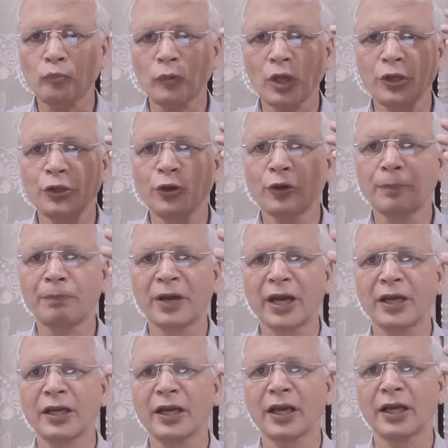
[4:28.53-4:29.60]
your
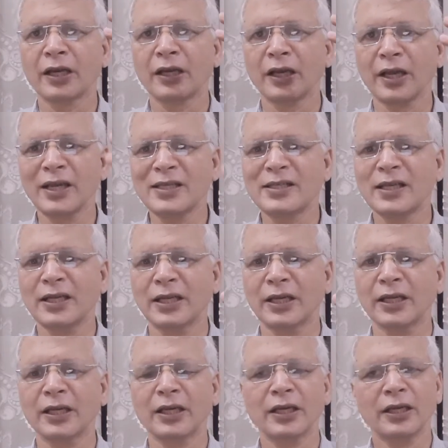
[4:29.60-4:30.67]
brain can easily